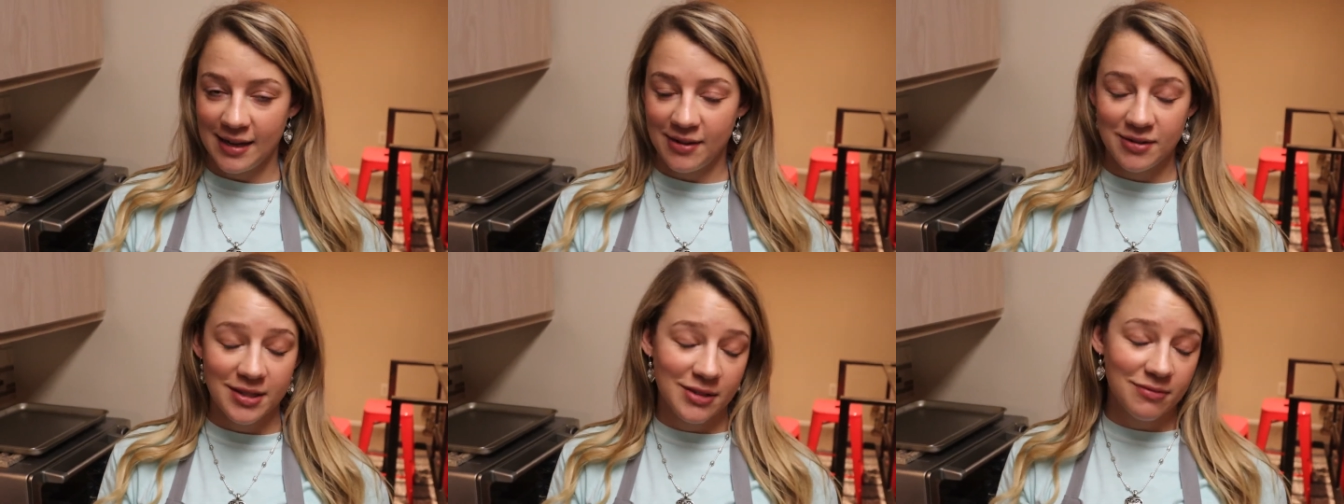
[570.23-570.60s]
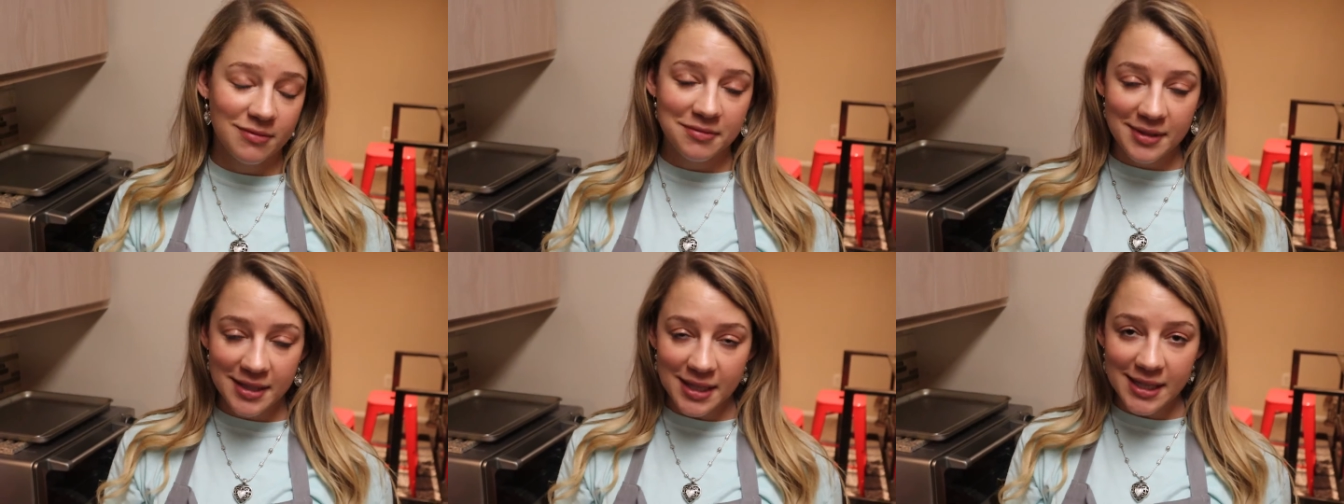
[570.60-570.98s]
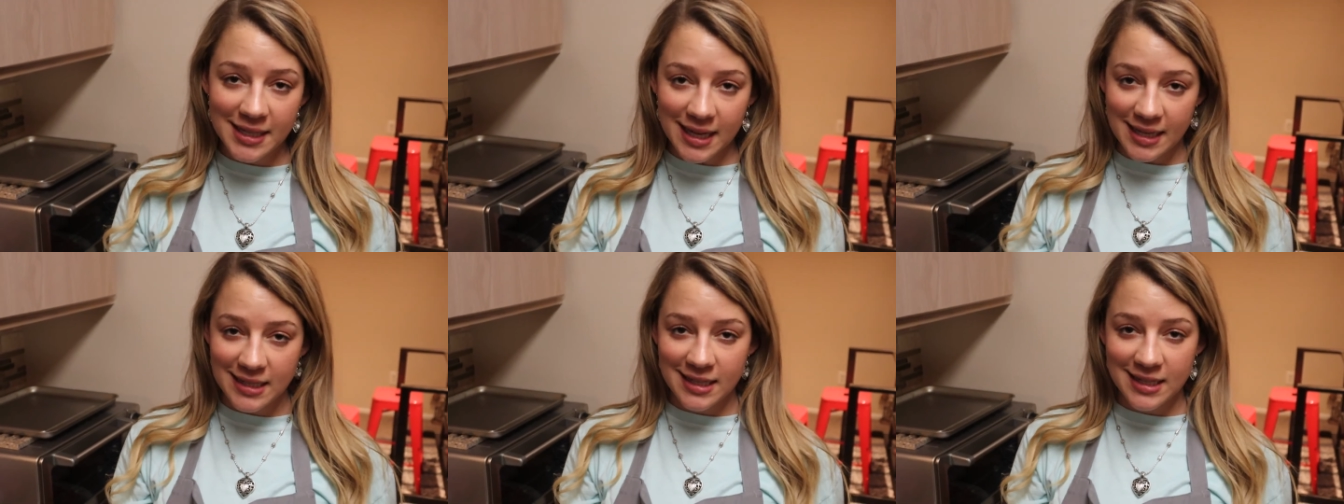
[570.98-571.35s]
It's really
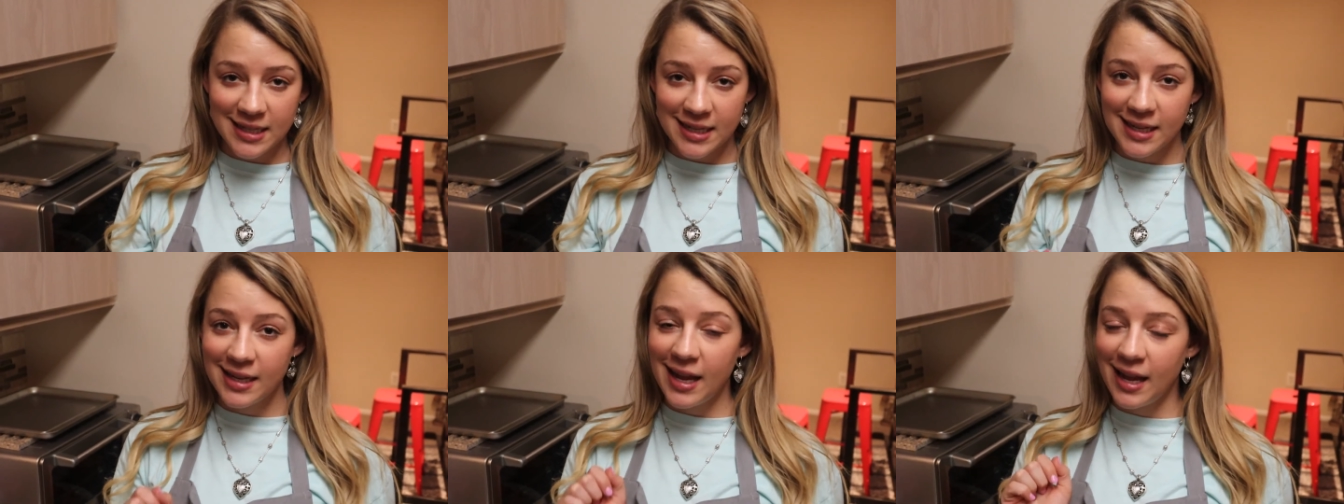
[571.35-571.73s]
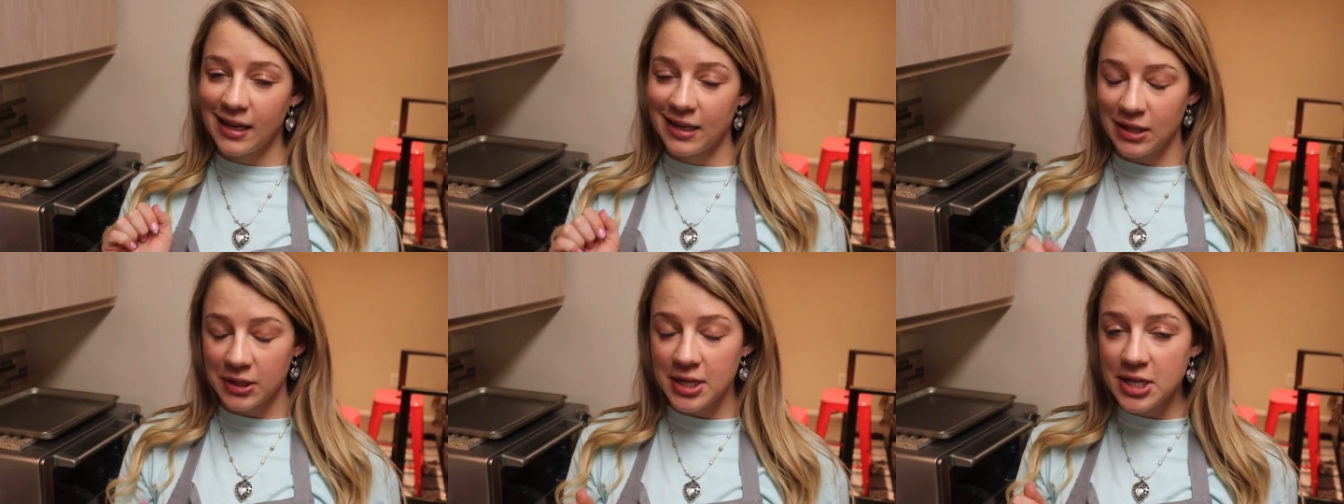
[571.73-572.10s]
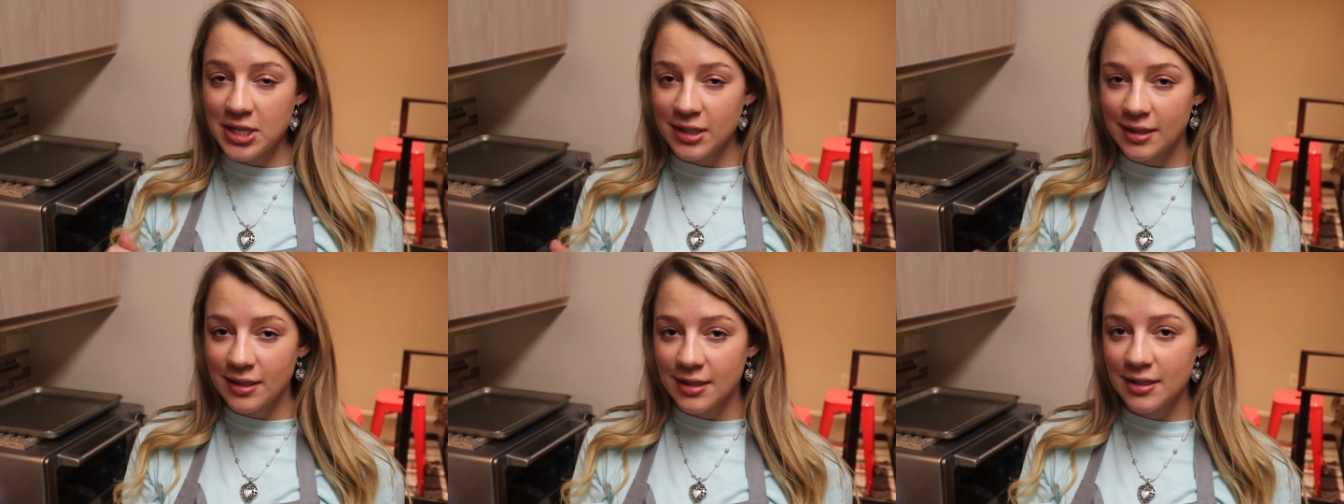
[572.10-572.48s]
tasty and
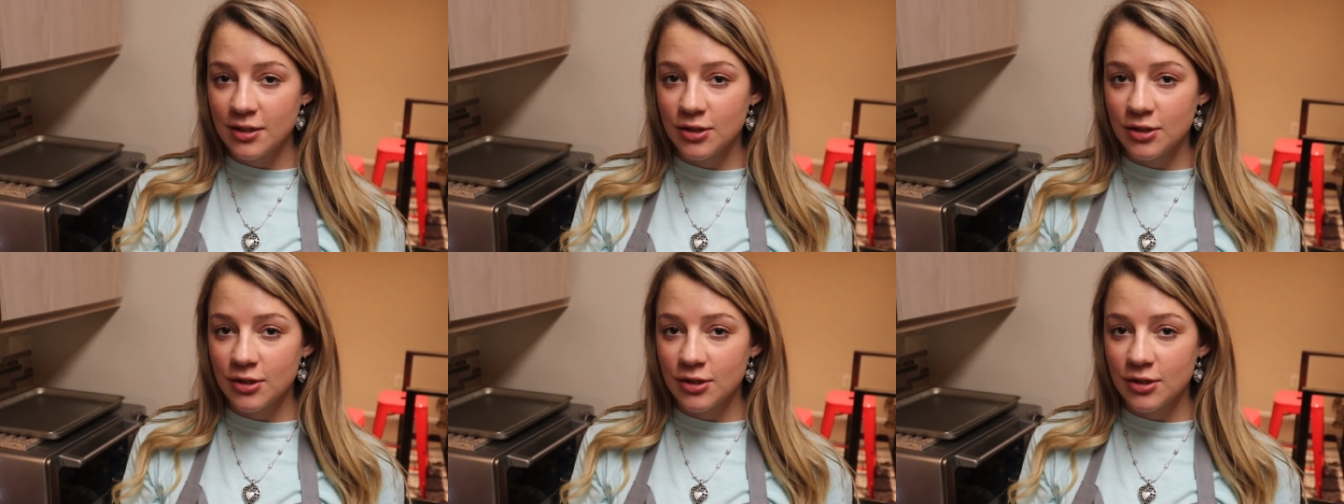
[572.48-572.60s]
delicious,